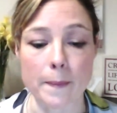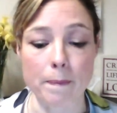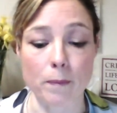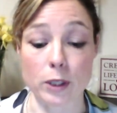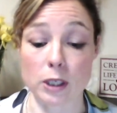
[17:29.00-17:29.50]

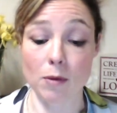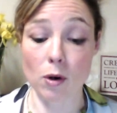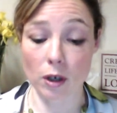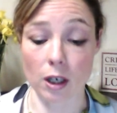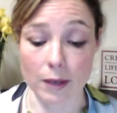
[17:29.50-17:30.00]
which I'm not
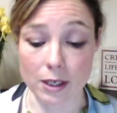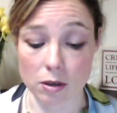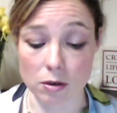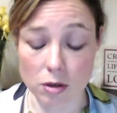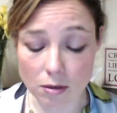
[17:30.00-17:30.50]
going to go
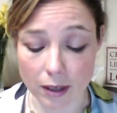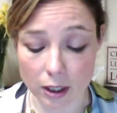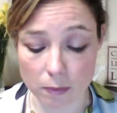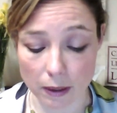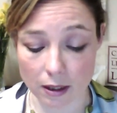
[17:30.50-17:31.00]
into too
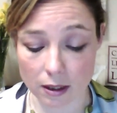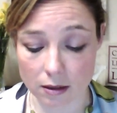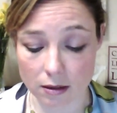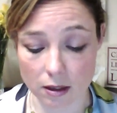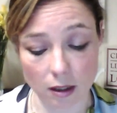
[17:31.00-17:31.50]
much. But
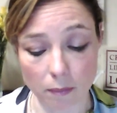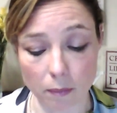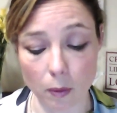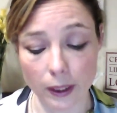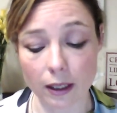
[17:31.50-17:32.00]
the
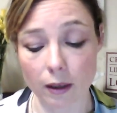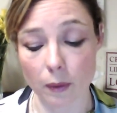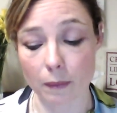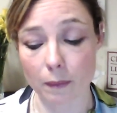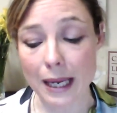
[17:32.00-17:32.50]
point I
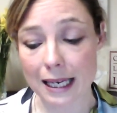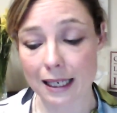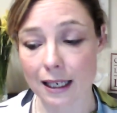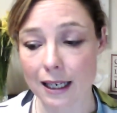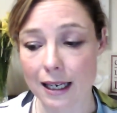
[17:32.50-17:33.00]
want to
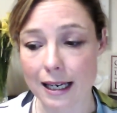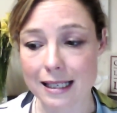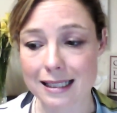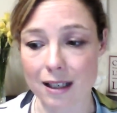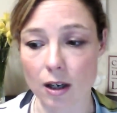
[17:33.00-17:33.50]
make
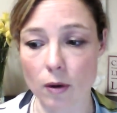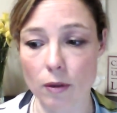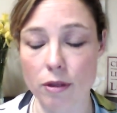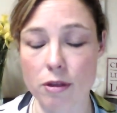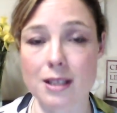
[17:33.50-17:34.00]
is that
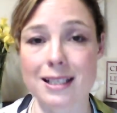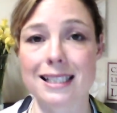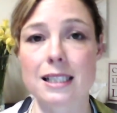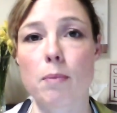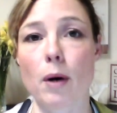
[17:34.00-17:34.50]

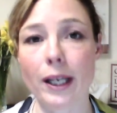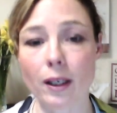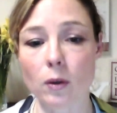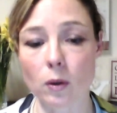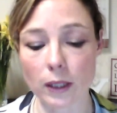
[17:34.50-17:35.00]
despite
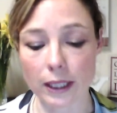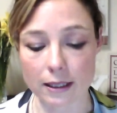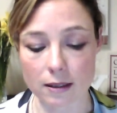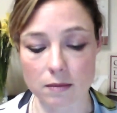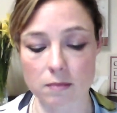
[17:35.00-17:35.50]
all
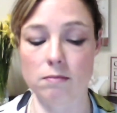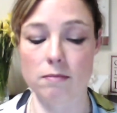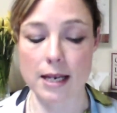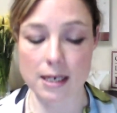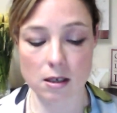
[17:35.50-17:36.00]
his
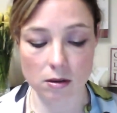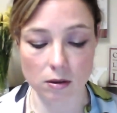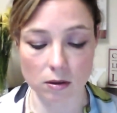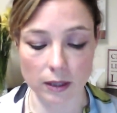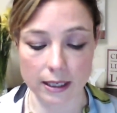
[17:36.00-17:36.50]

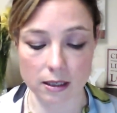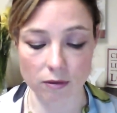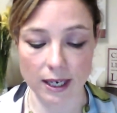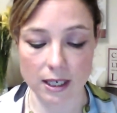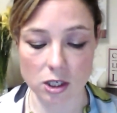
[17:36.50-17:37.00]
medical
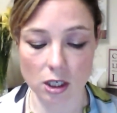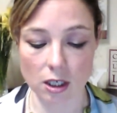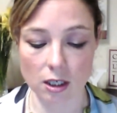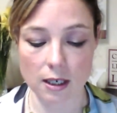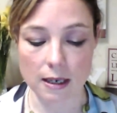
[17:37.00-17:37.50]

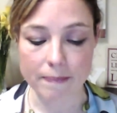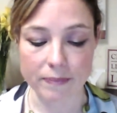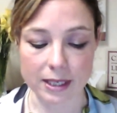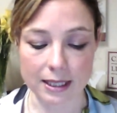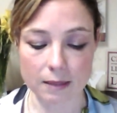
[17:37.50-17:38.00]
intervention,
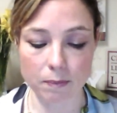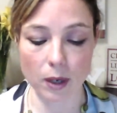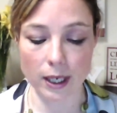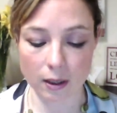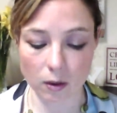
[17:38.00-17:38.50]

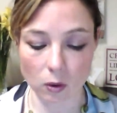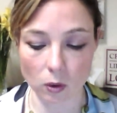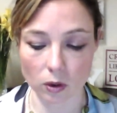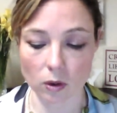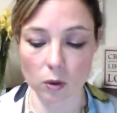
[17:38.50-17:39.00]
despite all
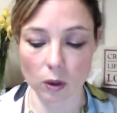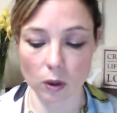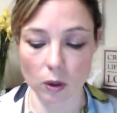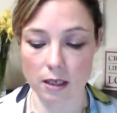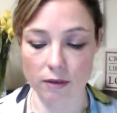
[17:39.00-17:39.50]
the
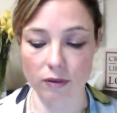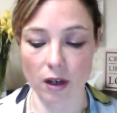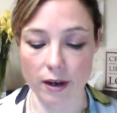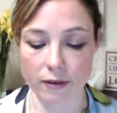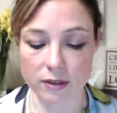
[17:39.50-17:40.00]
quality of
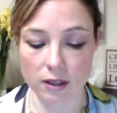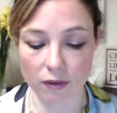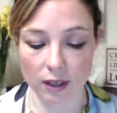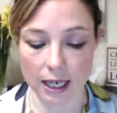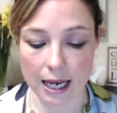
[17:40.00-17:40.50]
life stuff
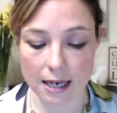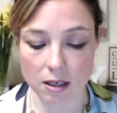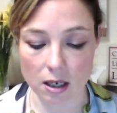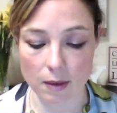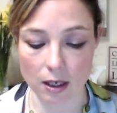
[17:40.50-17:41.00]
that he had
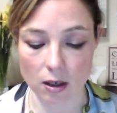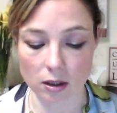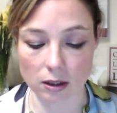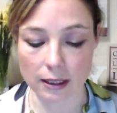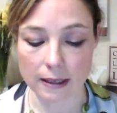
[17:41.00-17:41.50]
going
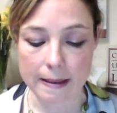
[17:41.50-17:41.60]
on,